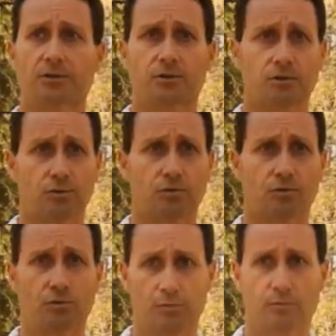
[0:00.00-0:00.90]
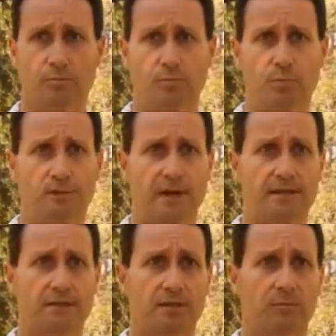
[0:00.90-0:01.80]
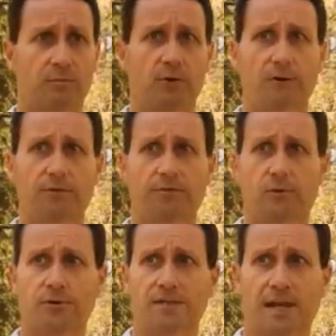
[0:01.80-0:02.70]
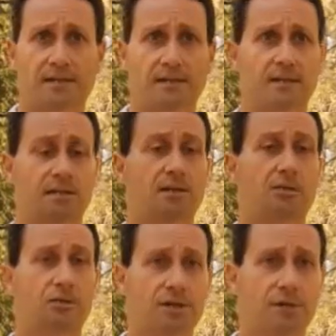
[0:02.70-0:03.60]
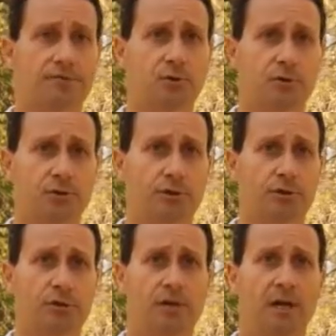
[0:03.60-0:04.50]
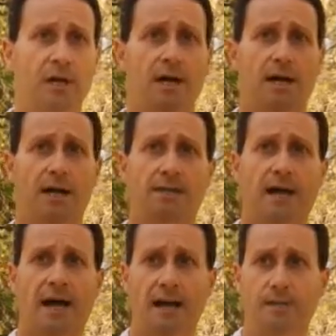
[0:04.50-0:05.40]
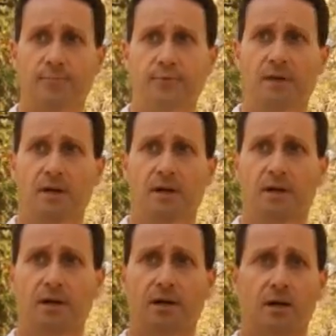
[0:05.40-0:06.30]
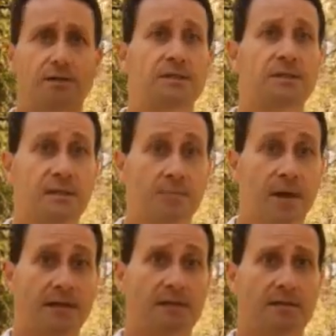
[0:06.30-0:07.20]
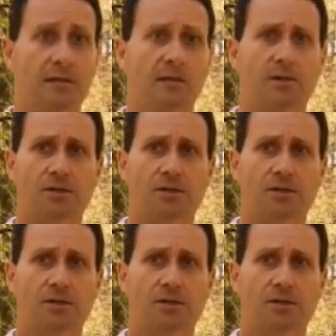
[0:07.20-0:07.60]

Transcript: in order to provide some foresights in the near future and help anticipate